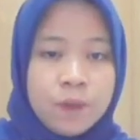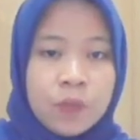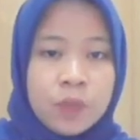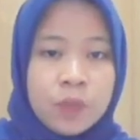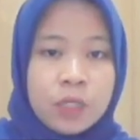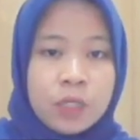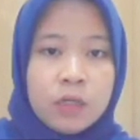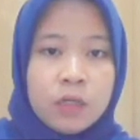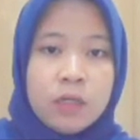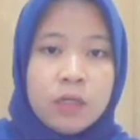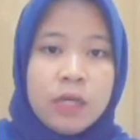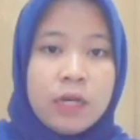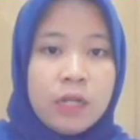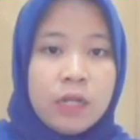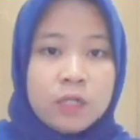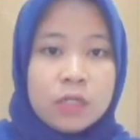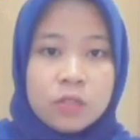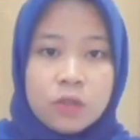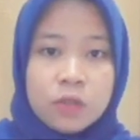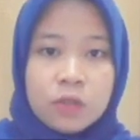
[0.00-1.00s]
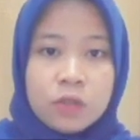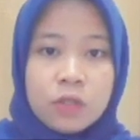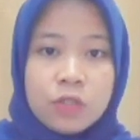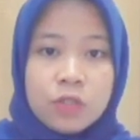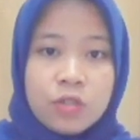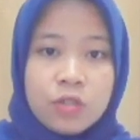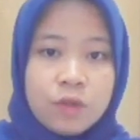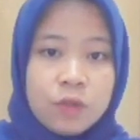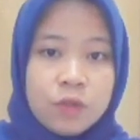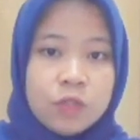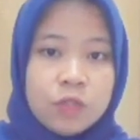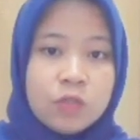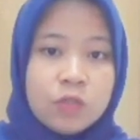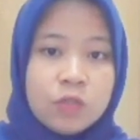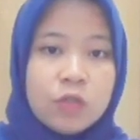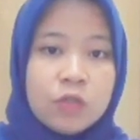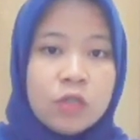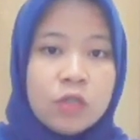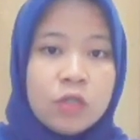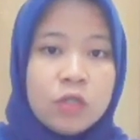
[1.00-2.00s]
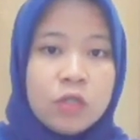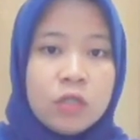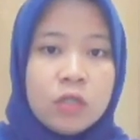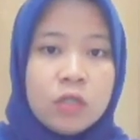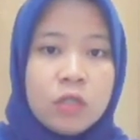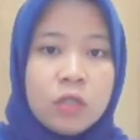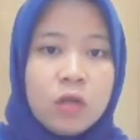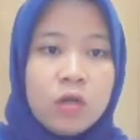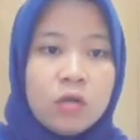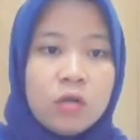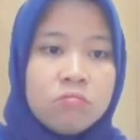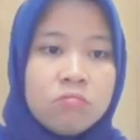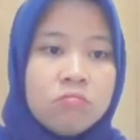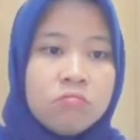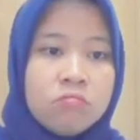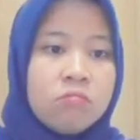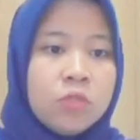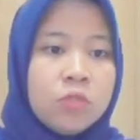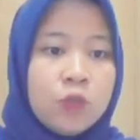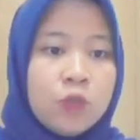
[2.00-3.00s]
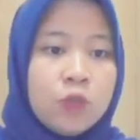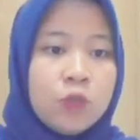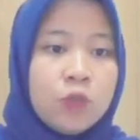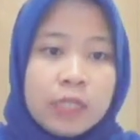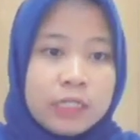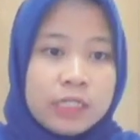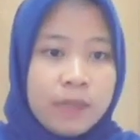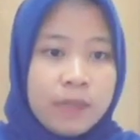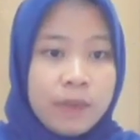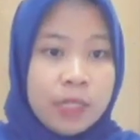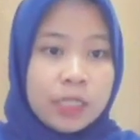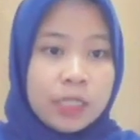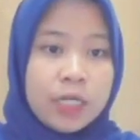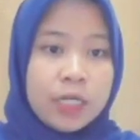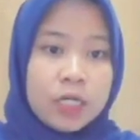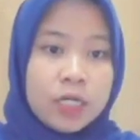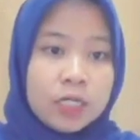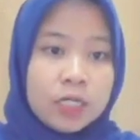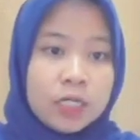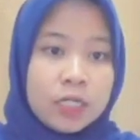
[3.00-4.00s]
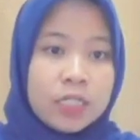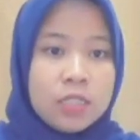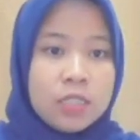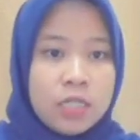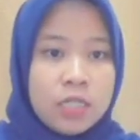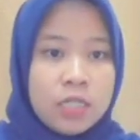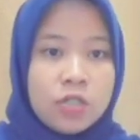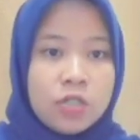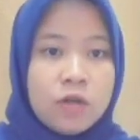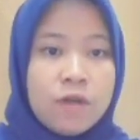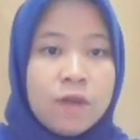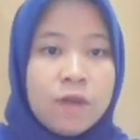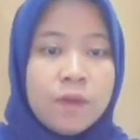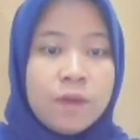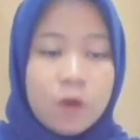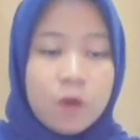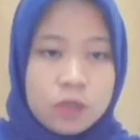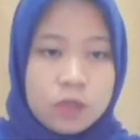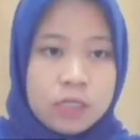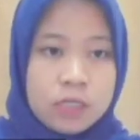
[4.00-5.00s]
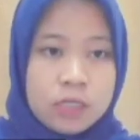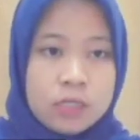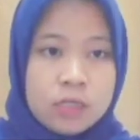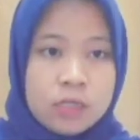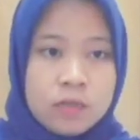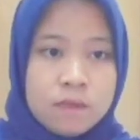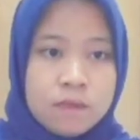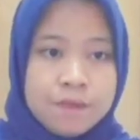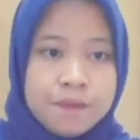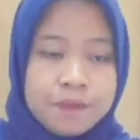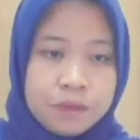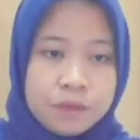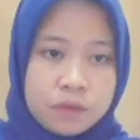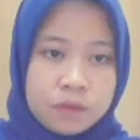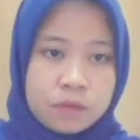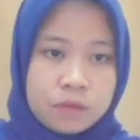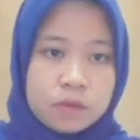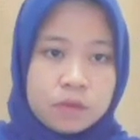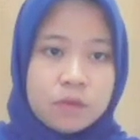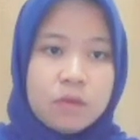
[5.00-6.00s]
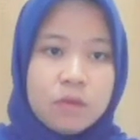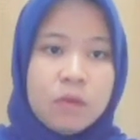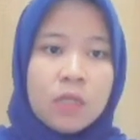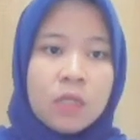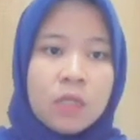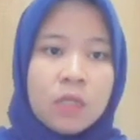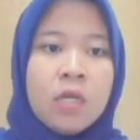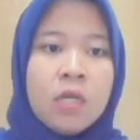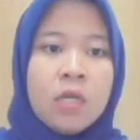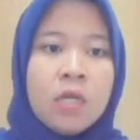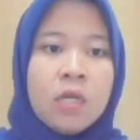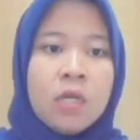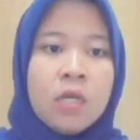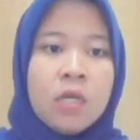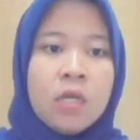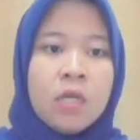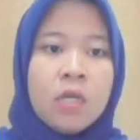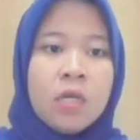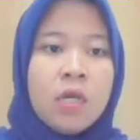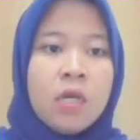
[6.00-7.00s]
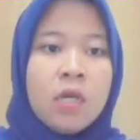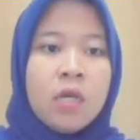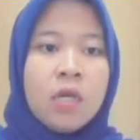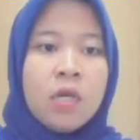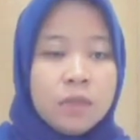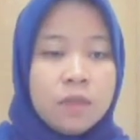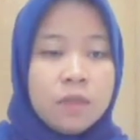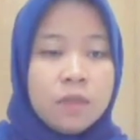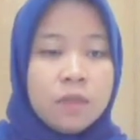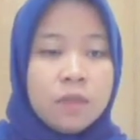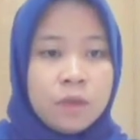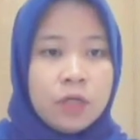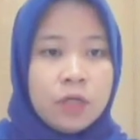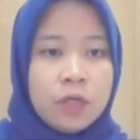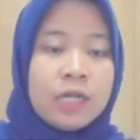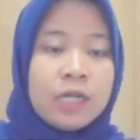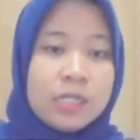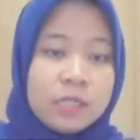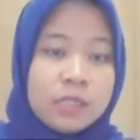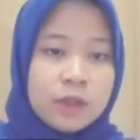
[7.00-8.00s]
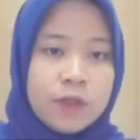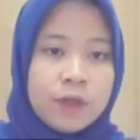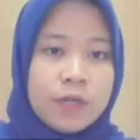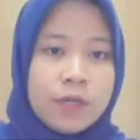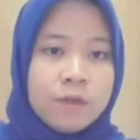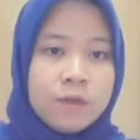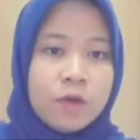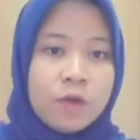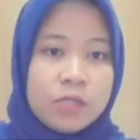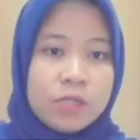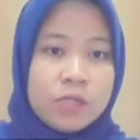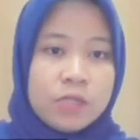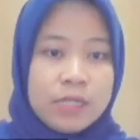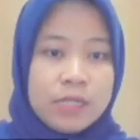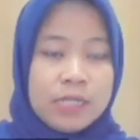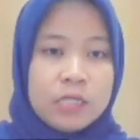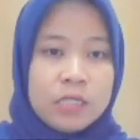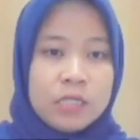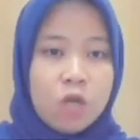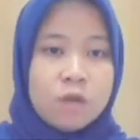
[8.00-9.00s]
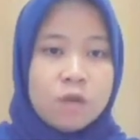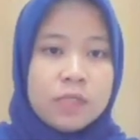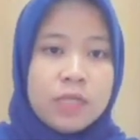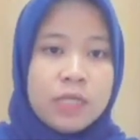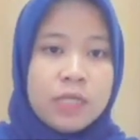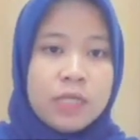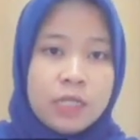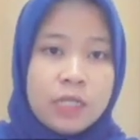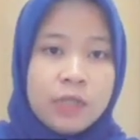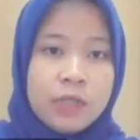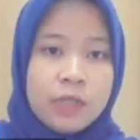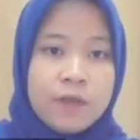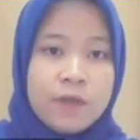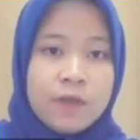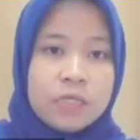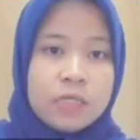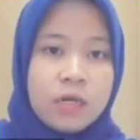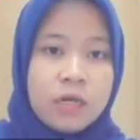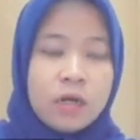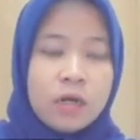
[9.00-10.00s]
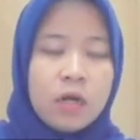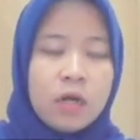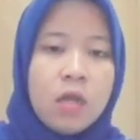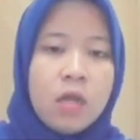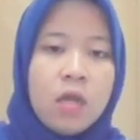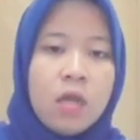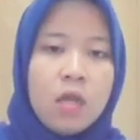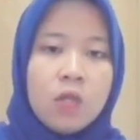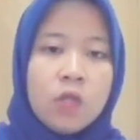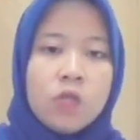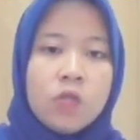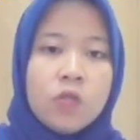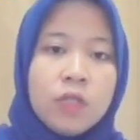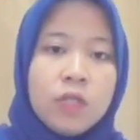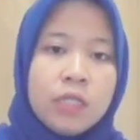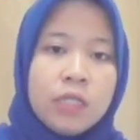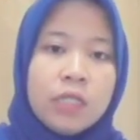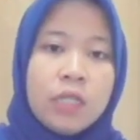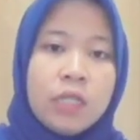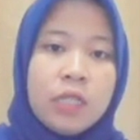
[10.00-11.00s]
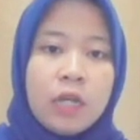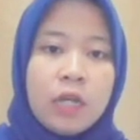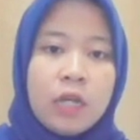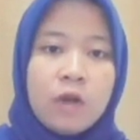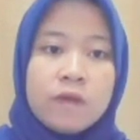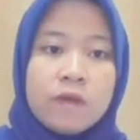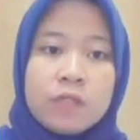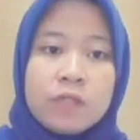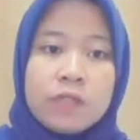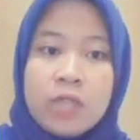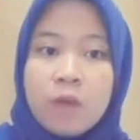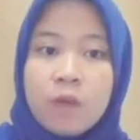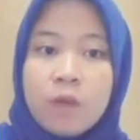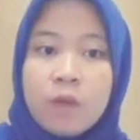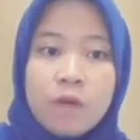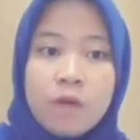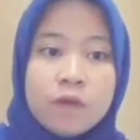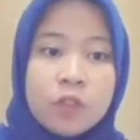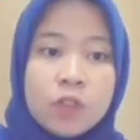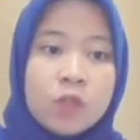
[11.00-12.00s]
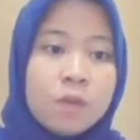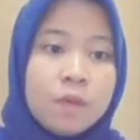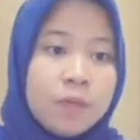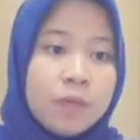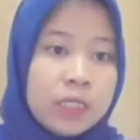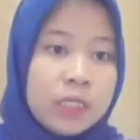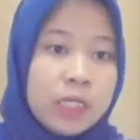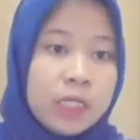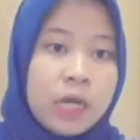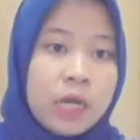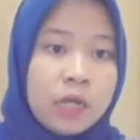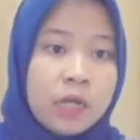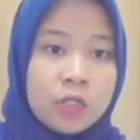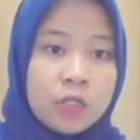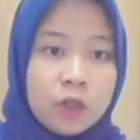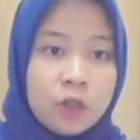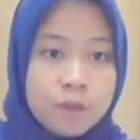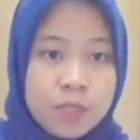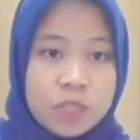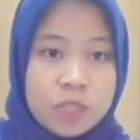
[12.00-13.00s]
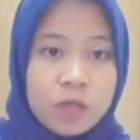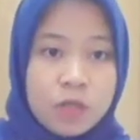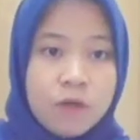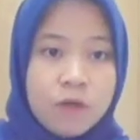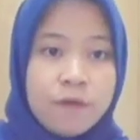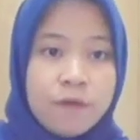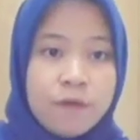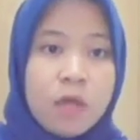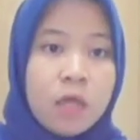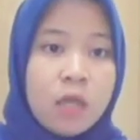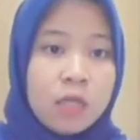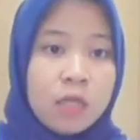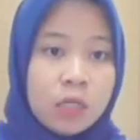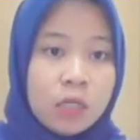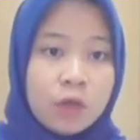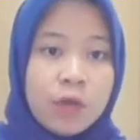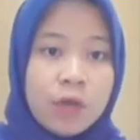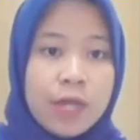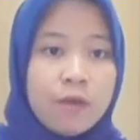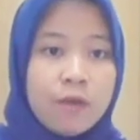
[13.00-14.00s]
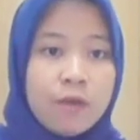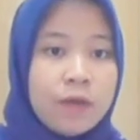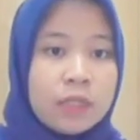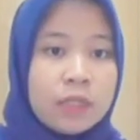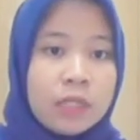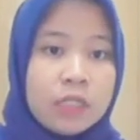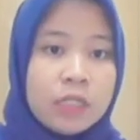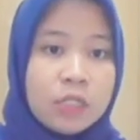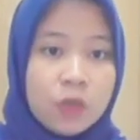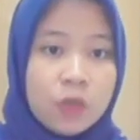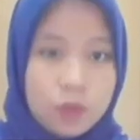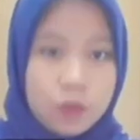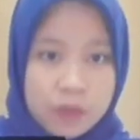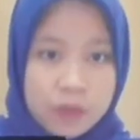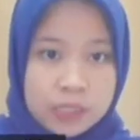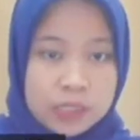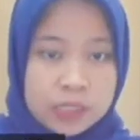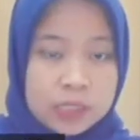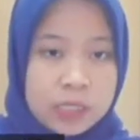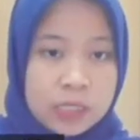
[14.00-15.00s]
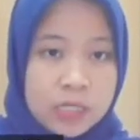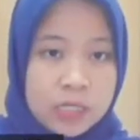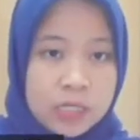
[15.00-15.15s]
and also contribute to the long dwelling time in the early stage of the process. Furthermore, in the custom clearance process, the obstacles faced are usually the length of time of submitting hard copies of yellow and red line documents.